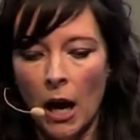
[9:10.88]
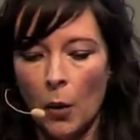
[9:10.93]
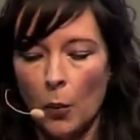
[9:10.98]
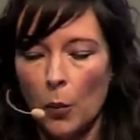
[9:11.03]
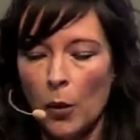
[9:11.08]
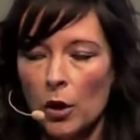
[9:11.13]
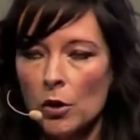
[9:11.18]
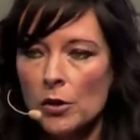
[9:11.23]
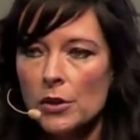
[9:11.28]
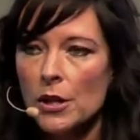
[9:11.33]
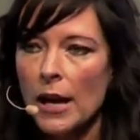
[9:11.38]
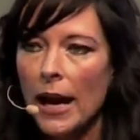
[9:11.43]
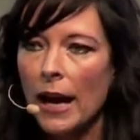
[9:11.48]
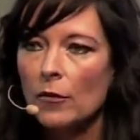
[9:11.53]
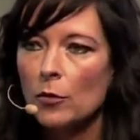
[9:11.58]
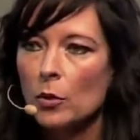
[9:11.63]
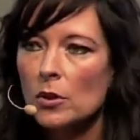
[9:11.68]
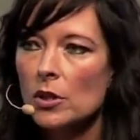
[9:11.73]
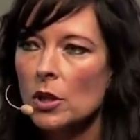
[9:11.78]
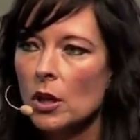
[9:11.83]
We also have
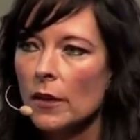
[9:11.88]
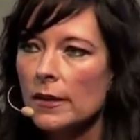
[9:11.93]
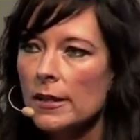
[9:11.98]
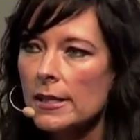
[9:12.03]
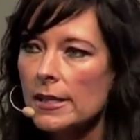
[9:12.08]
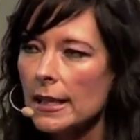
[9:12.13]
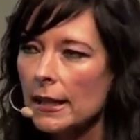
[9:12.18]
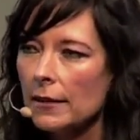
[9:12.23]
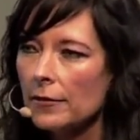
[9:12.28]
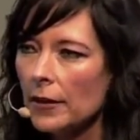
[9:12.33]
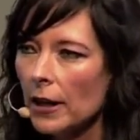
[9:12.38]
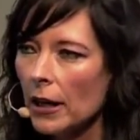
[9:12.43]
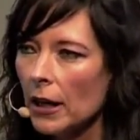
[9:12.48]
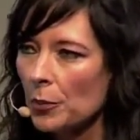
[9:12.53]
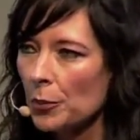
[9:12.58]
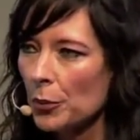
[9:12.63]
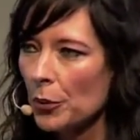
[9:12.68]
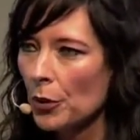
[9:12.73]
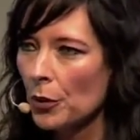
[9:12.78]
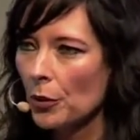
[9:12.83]
what's called the Safeguard
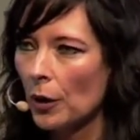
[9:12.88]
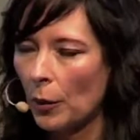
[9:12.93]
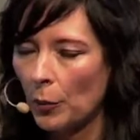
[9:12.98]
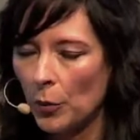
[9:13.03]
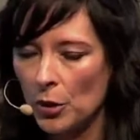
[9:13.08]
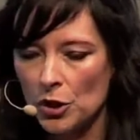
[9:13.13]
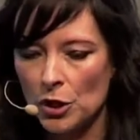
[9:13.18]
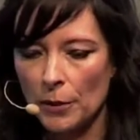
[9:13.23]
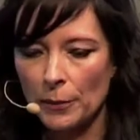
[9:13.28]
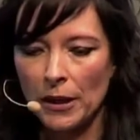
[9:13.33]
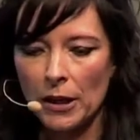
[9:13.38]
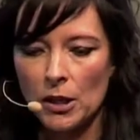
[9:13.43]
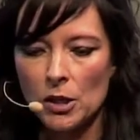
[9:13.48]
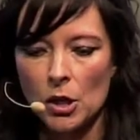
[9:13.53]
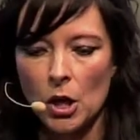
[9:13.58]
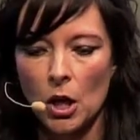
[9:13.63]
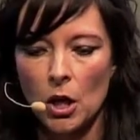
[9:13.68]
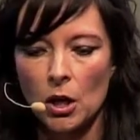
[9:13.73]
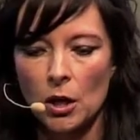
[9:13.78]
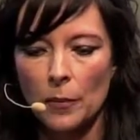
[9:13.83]
Program, which I'm going to
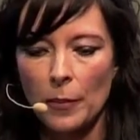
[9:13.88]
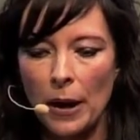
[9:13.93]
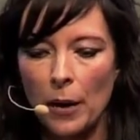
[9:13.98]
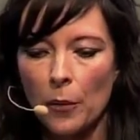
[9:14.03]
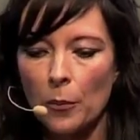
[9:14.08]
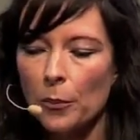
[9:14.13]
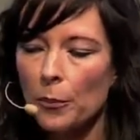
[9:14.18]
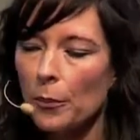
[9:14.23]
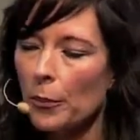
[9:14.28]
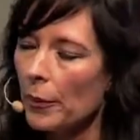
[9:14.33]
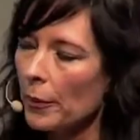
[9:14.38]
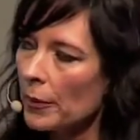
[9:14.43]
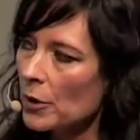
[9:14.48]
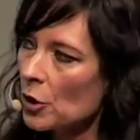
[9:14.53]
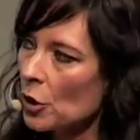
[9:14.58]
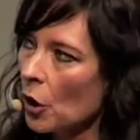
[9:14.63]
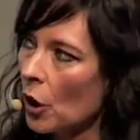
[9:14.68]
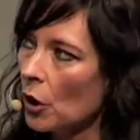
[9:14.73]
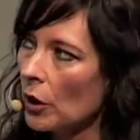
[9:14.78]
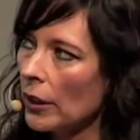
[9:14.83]
talk about
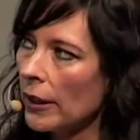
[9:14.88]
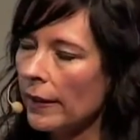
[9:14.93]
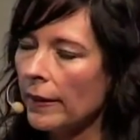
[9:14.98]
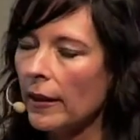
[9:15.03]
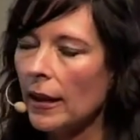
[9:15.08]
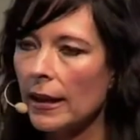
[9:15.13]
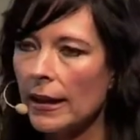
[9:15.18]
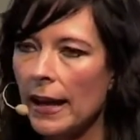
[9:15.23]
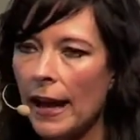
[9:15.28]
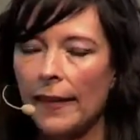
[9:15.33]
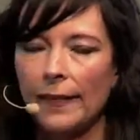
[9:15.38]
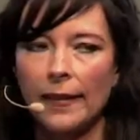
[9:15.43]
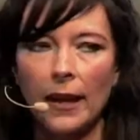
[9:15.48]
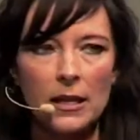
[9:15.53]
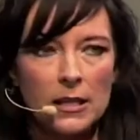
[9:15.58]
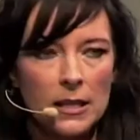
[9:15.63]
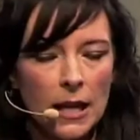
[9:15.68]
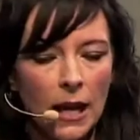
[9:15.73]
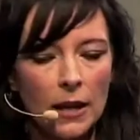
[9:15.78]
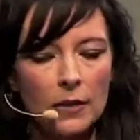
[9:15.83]
shortly. And again,
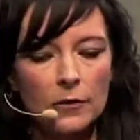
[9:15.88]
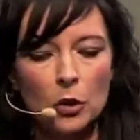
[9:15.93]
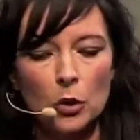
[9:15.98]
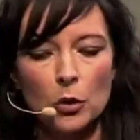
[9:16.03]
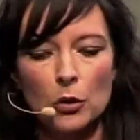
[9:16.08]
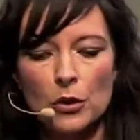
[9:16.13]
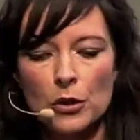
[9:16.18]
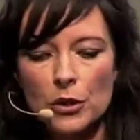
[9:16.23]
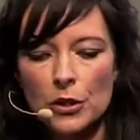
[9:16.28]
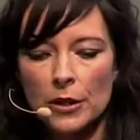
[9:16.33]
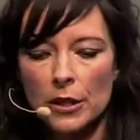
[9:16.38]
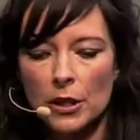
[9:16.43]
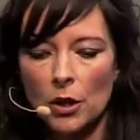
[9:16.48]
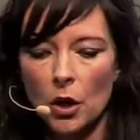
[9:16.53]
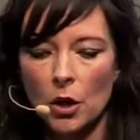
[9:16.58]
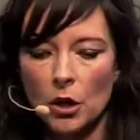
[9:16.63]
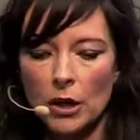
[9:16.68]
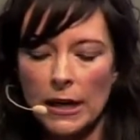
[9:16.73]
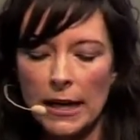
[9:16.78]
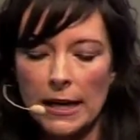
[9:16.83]
that's kind of under the
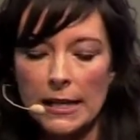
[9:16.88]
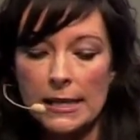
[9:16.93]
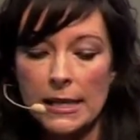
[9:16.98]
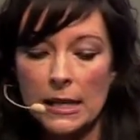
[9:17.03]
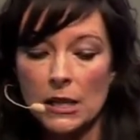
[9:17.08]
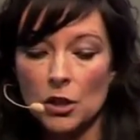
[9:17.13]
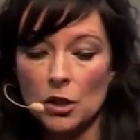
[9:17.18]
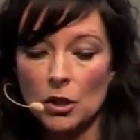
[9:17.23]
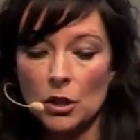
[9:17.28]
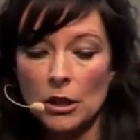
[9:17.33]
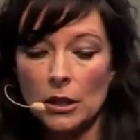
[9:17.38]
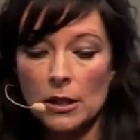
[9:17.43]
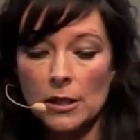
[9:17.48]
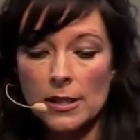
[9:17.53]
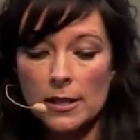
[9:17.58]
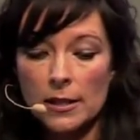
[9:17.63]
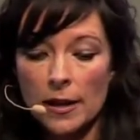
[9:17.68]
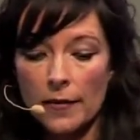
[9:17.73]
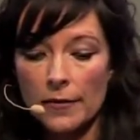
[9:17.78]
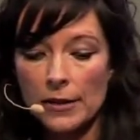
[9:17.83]
organizational
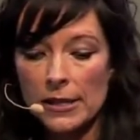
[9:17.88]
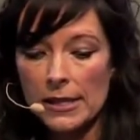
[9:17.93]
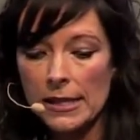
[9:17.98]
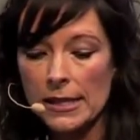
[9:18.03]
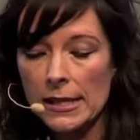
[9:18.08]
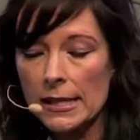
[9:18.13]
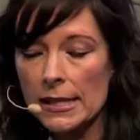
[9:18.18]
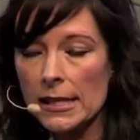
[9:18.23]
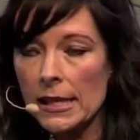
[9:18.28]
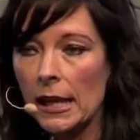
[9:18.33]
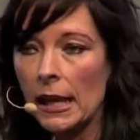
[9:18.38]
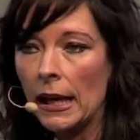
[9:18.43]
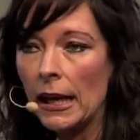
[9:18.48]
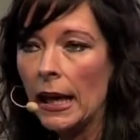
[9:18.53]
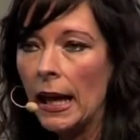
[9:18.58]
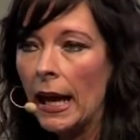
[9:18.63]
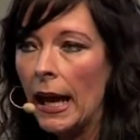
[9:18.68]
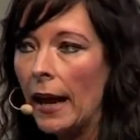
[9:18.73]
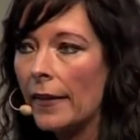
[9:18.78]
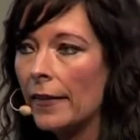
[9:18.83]
services.
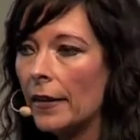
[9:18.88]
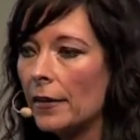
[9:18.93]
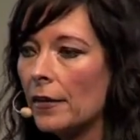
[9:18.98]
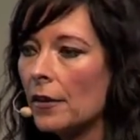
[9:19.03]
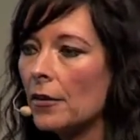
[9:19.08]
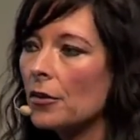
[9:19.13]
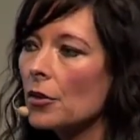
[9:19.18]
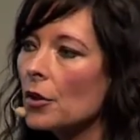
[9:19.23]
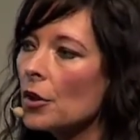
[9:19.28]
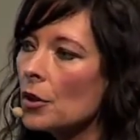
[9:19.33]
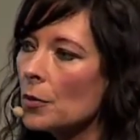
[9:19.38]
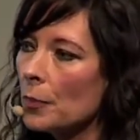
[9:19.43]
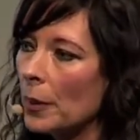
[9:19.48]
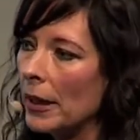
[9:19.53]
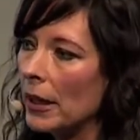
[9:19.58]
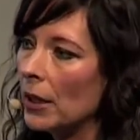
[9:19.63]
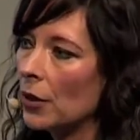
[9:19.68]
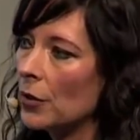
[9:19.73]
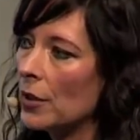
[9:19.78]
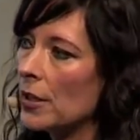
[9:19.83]
And then the third
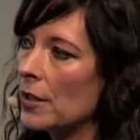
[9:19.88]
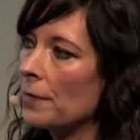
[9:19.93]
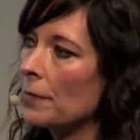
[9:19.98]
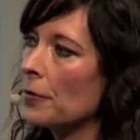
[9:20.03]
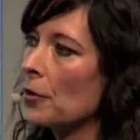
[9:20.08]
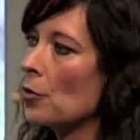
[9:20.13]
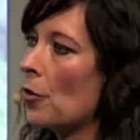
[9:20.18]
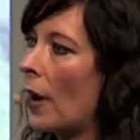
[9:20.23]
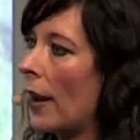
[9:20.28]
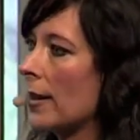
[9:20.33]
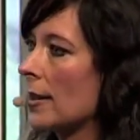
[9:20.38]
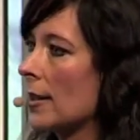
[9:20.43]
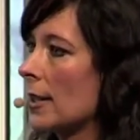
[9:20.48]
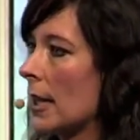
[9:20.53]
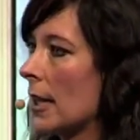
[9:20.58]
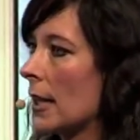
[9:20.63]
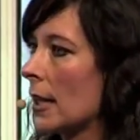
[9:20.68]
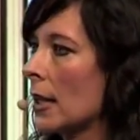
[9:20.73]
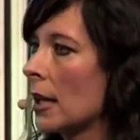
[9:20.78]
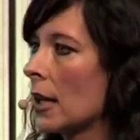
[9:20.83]
pillar is
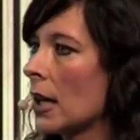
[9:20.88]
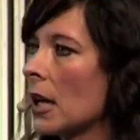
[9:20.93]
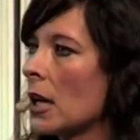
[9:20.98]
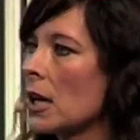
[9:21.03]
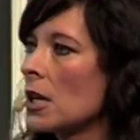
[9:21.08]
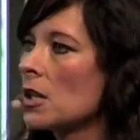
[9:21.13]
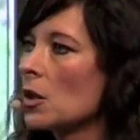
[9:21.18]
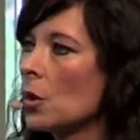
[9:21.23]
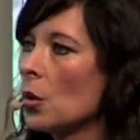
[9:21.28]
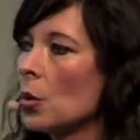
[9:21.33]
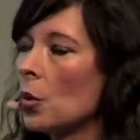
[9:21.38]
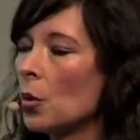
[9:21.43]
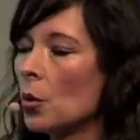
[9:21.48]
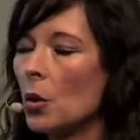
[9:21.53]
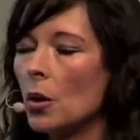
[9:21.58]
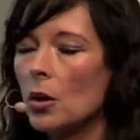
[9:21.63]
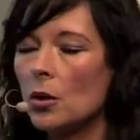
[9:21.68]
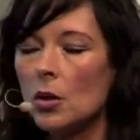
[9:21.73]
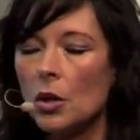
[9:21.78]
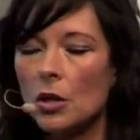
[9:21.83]
forensic. So
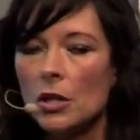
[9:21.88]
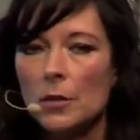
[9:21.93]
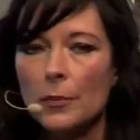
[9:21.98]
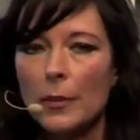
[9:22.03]
Dr.